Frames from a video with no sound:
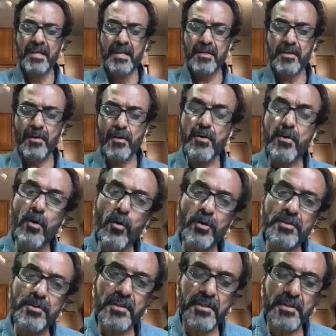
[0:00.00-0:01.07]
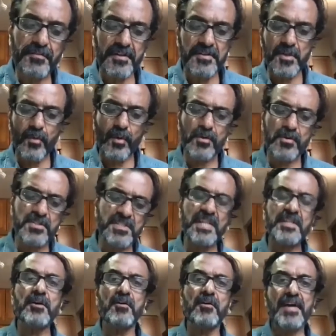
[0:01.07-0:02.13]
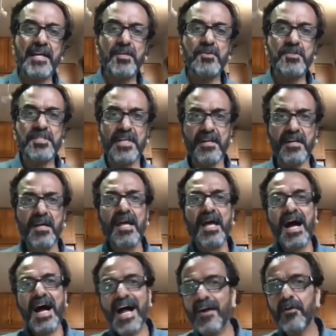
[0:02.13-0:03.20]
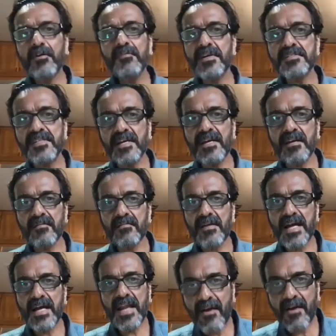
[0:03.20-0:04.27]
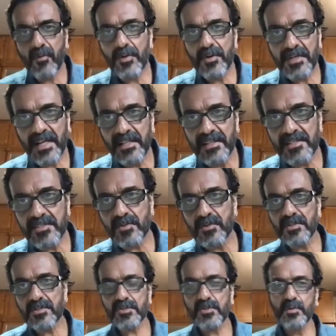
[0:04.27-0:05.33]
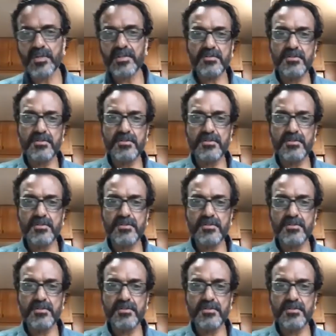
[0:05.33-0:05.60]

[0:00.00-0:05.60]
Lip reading: You know the difference. You want to set your value chain. I always say, and I want to tell this to the students,